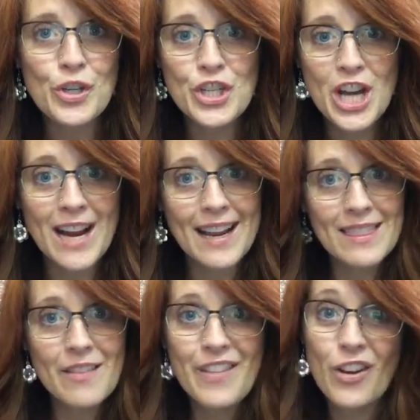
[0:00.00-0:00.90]
or a check
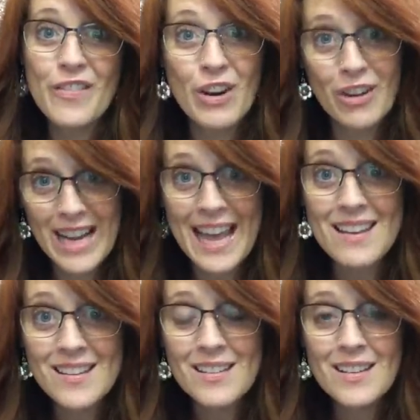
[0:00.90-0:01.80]
at the very, very
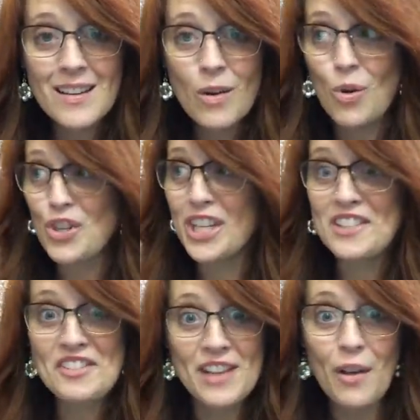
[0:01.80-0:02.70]
end. Or she
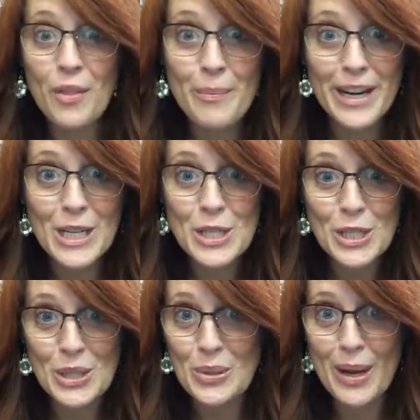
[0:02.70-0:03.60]
can Zelle the money
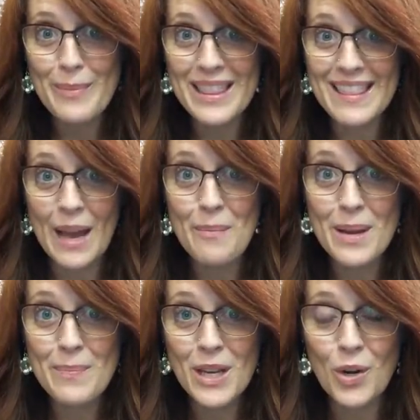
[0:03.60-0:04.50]
to you. I mean, that
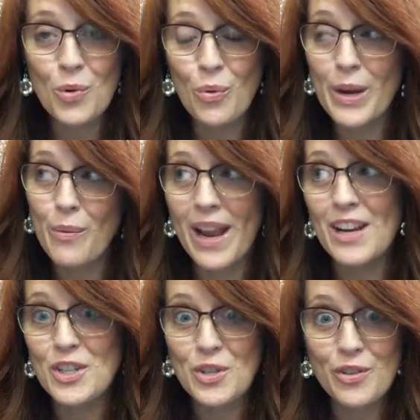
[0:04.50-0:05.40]
might be a great way.
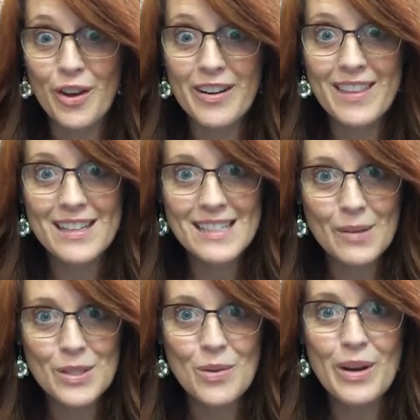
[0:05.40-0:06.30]
I just thought of that as
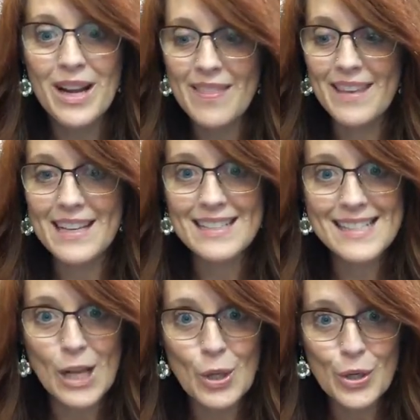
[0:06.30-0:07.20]
that was going on. They can
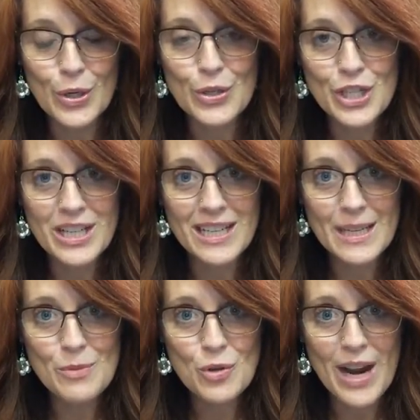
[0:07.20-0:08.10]
Zelle her. She can
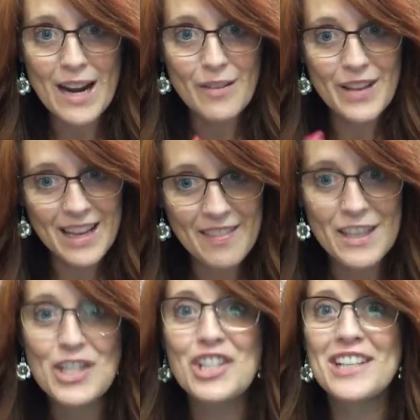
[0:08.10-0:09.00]
keep track of it, and
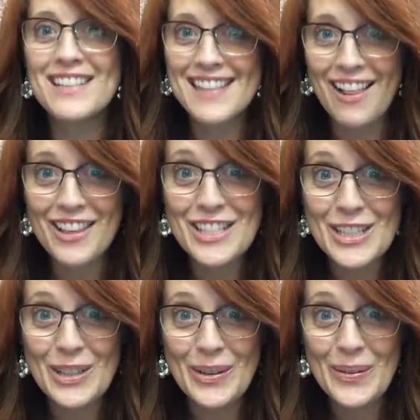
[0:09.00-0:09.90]
then she can Zelle it
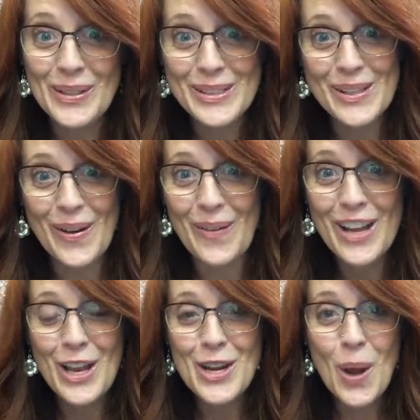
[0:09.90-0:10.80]
to you. So
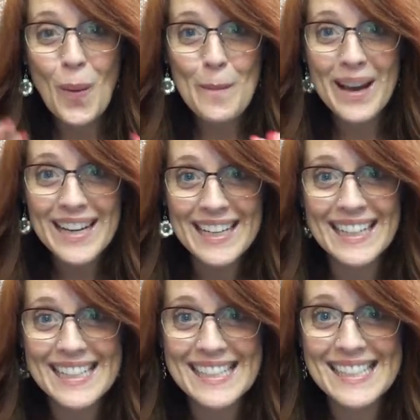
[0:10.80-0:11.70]
no
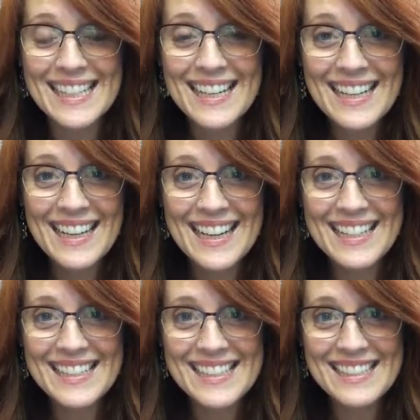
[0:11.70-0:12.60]
money is
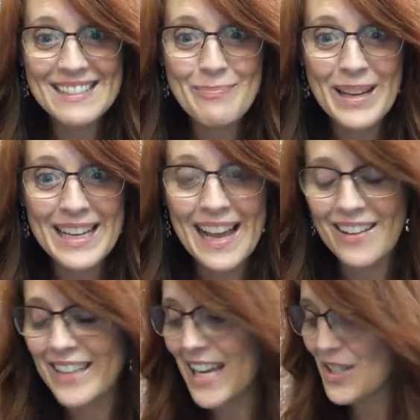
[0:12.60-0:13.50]
being
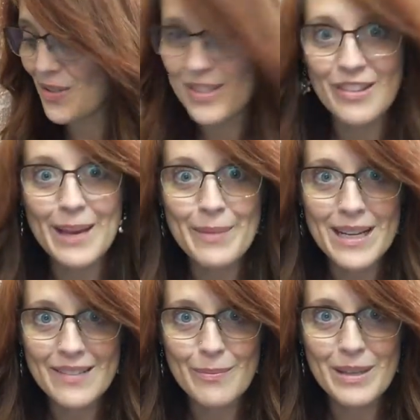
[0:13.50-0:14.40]
held on to. So that
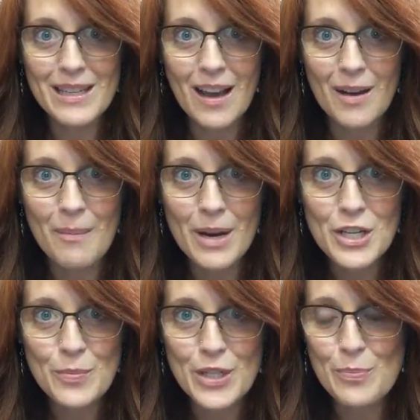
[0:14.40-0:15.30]
might even be a
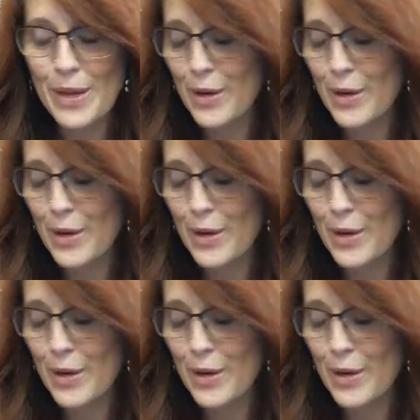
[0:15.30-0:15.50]
much, much